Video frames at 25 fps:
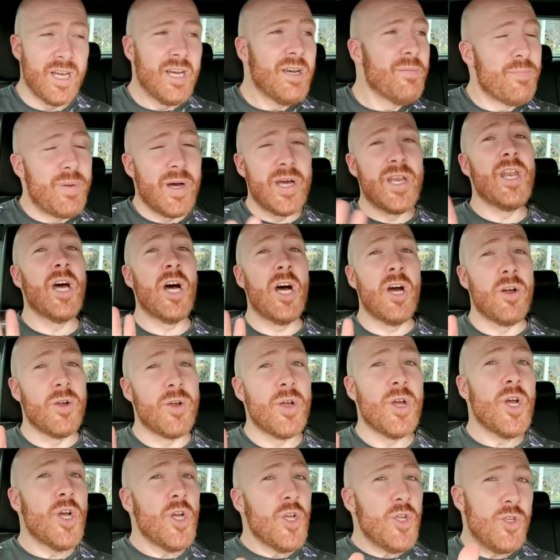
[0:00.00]
But no,
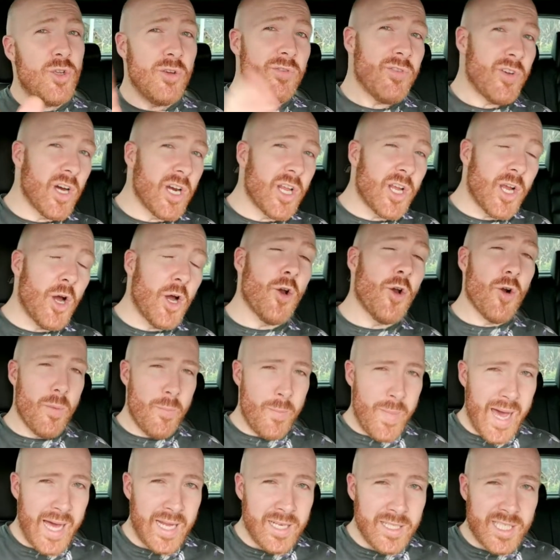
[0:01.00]
you've got to go to a
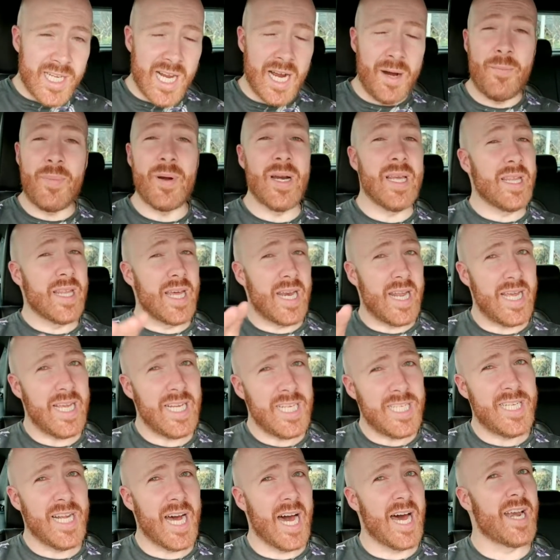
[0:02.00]
man's company that he
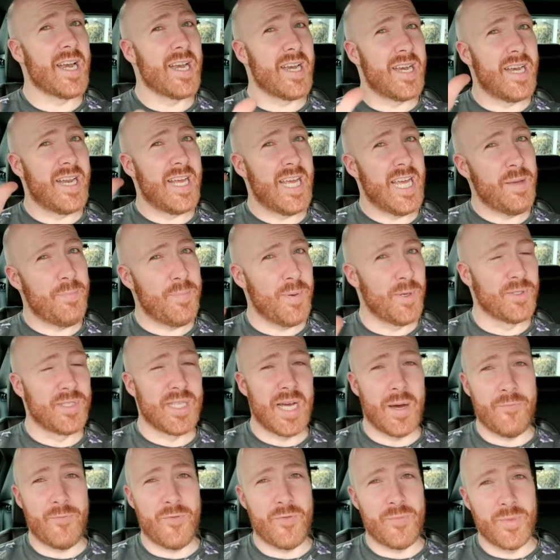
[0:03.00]
started and he built
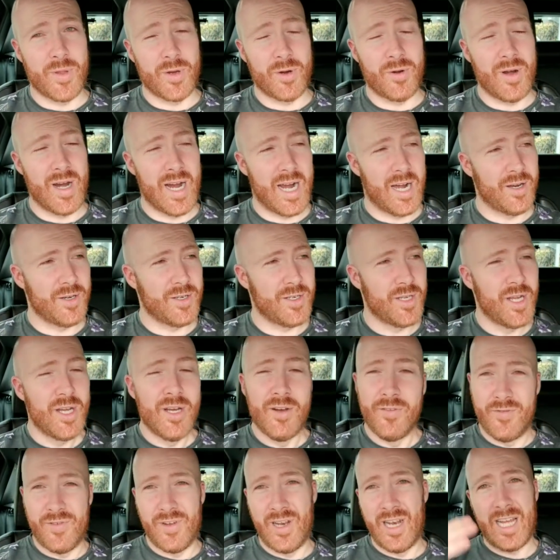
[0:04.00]
up from the ground
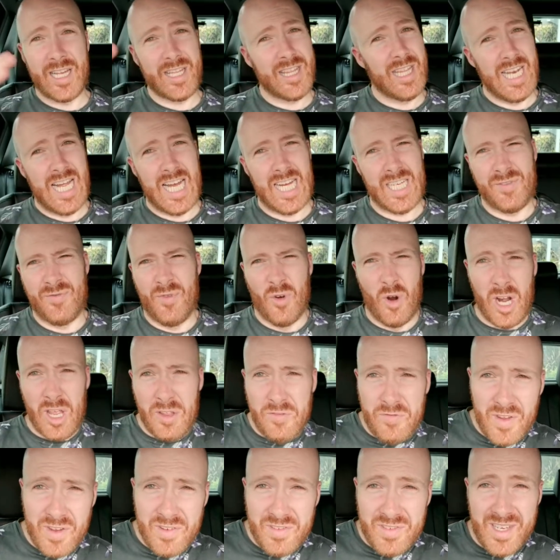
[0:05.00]
for like the last 40,
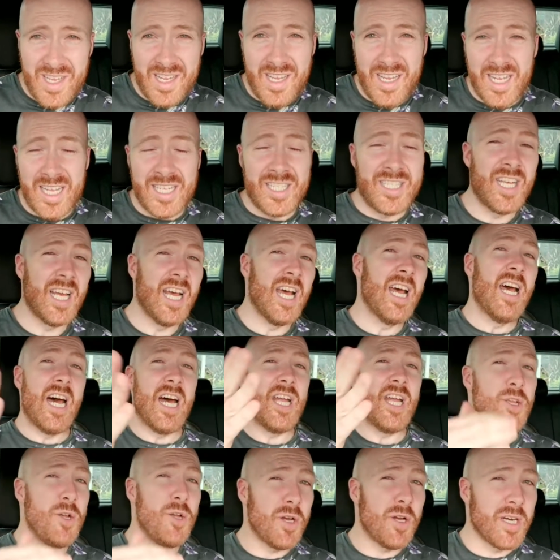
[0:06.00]
50 years.
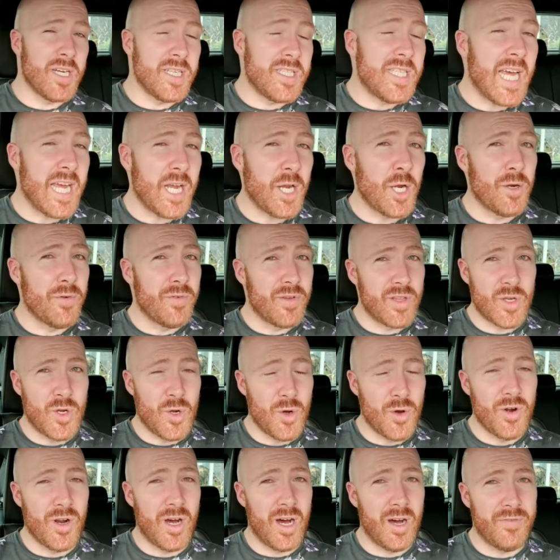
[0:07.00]
And you've got to take over the
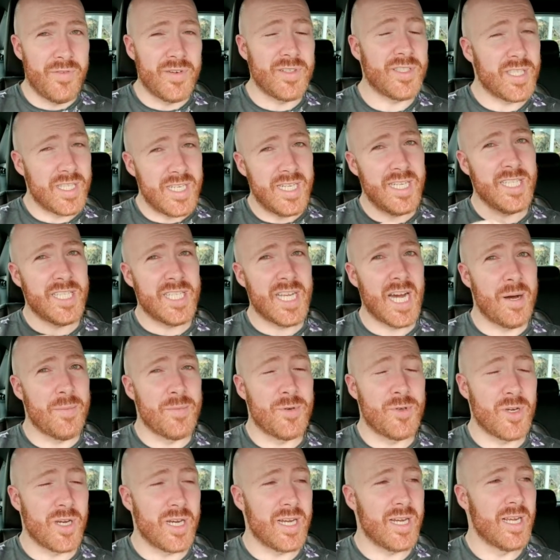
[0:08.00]
corner office in his
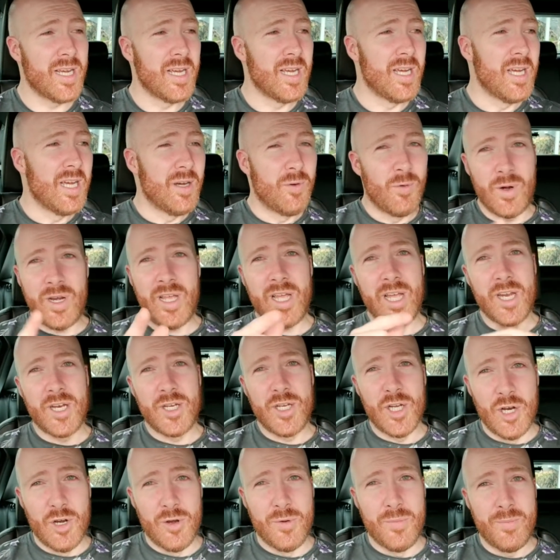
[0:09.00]
country. What are you going
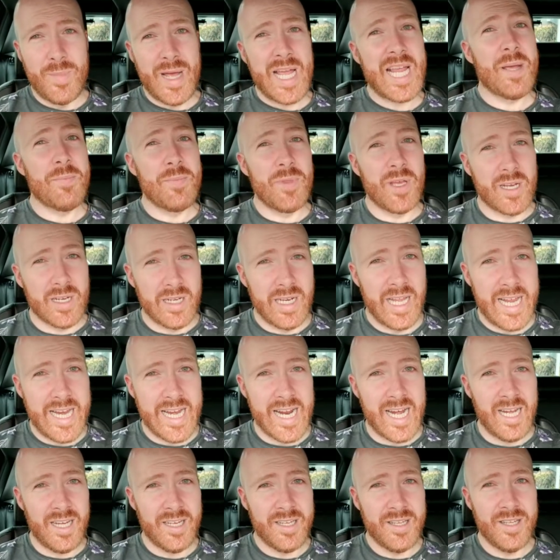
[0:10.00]
to do? Make him the
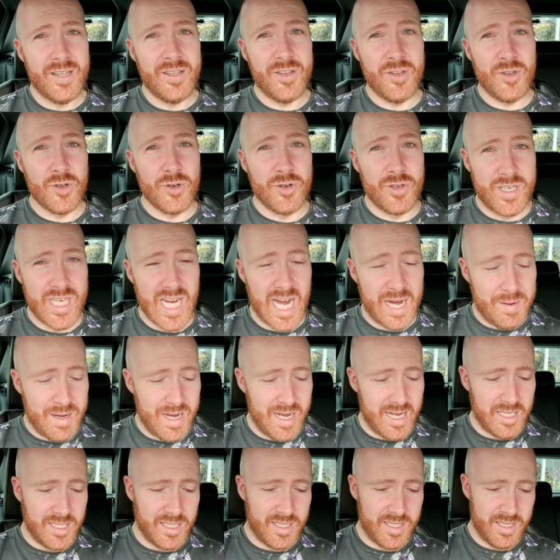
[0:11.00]
cleaner? You
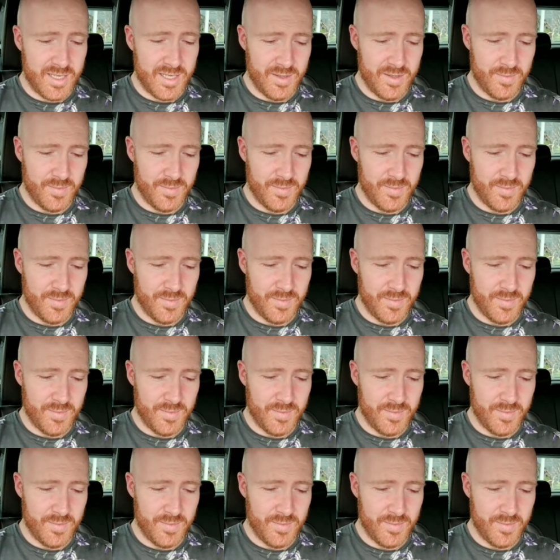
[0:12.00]
dumbass.